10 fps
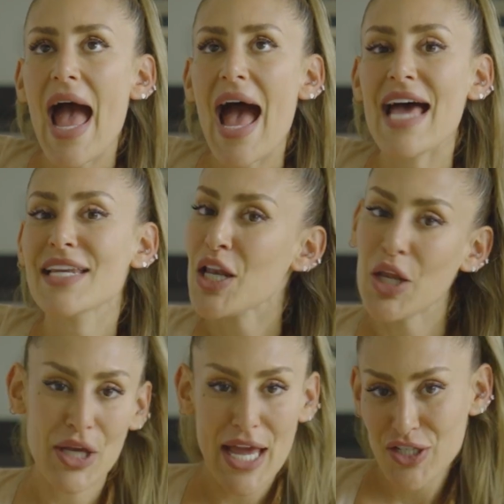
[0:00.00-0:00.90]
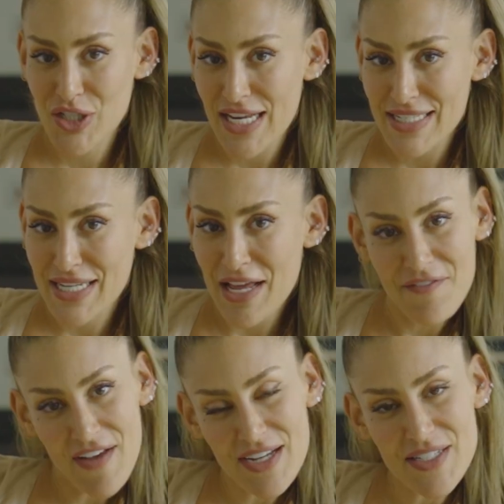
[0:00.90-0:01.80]
And location isn't
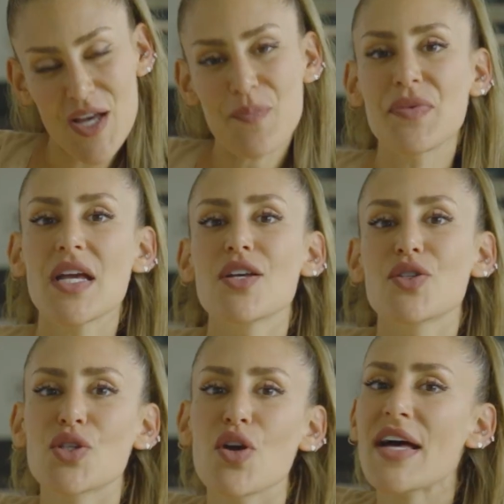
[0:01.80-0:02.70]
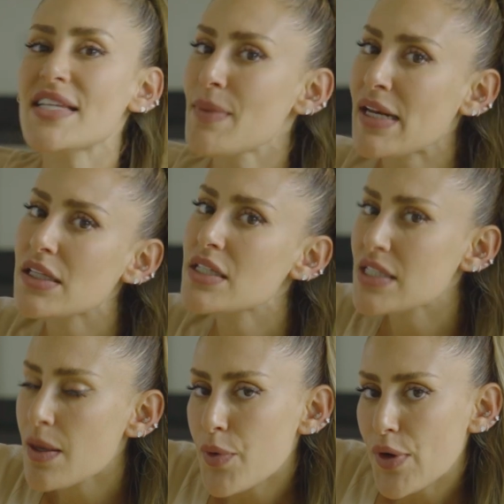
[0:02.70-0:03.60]
a factor. So that's my little
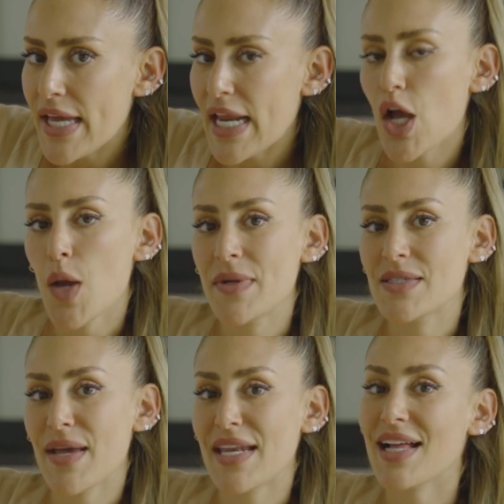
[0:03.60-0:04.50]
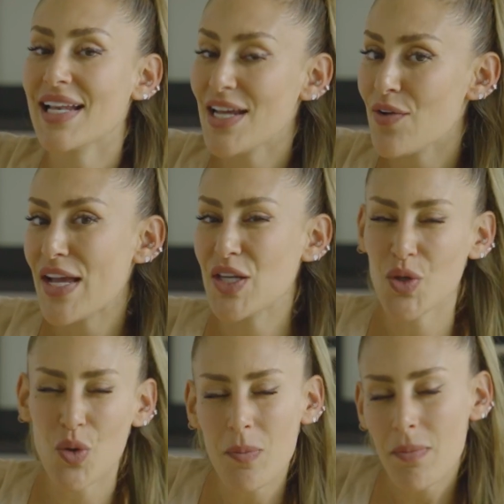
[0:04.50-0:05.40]
summary, and I hope it's made it clearer
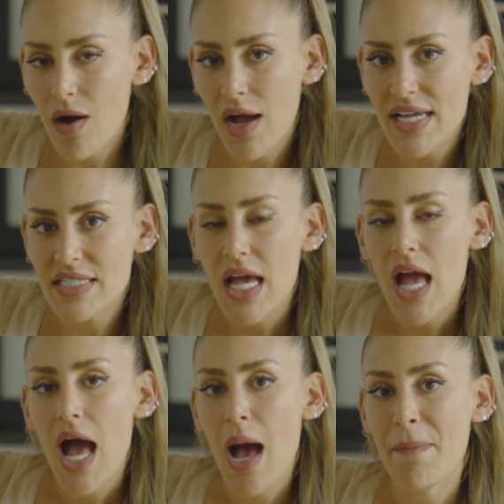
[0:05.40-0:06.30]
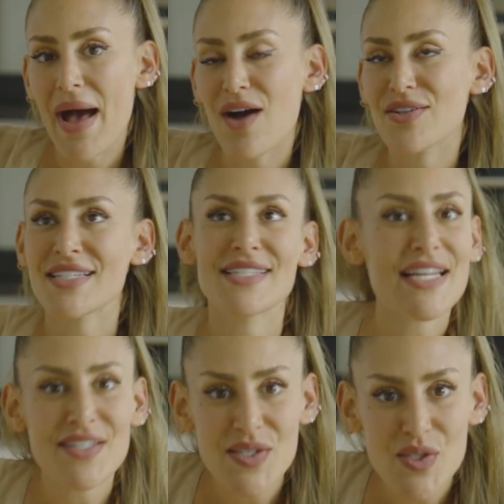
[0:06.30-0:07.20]
in your mind about
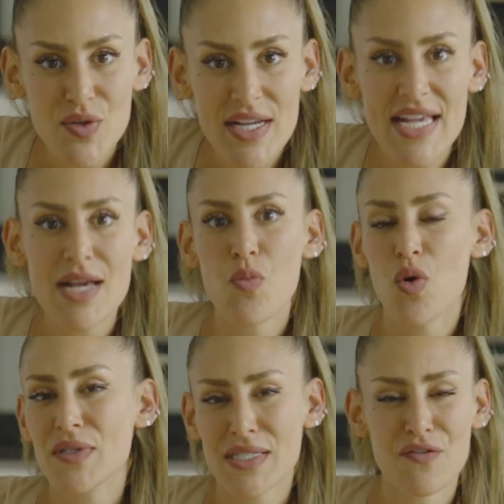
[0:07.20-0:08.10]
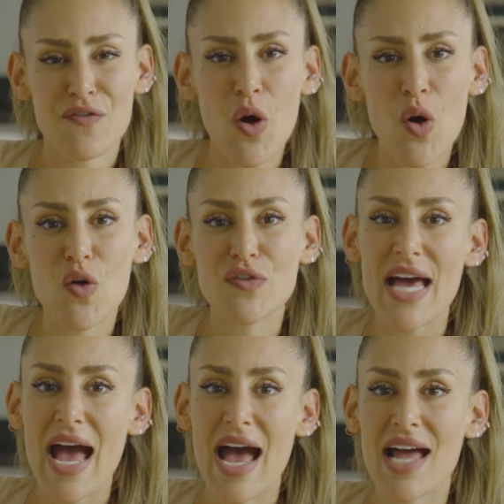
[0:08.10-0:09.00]
dentistry, what's involved,
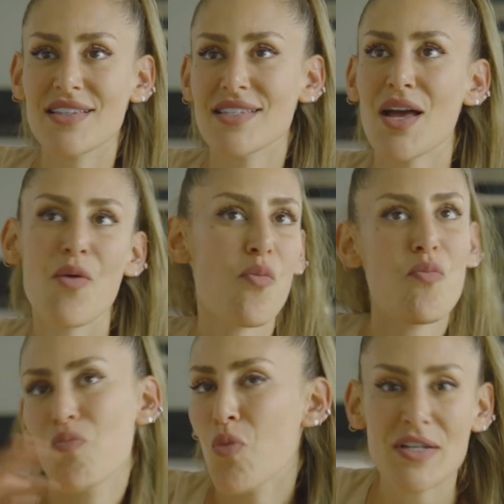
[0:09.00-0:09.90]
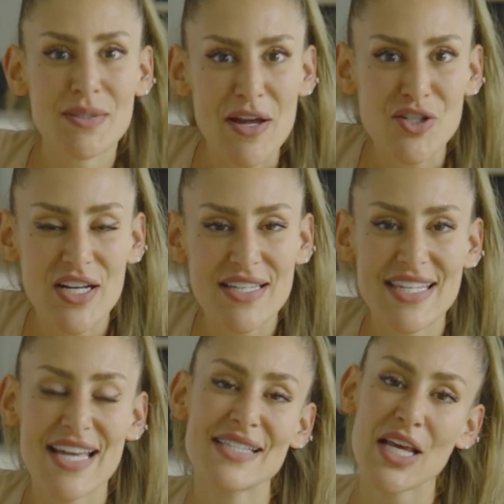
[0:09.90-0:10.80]
and what a
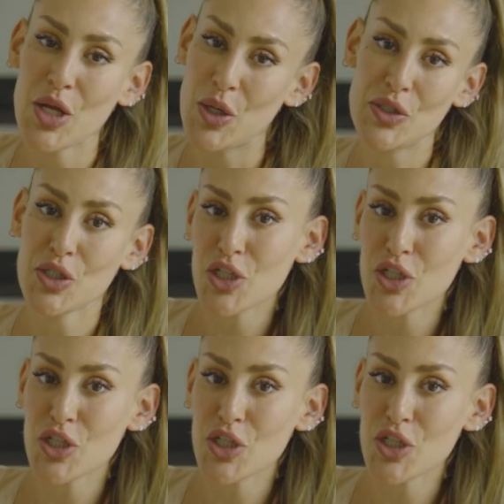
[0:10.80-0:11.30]
specialist is and who to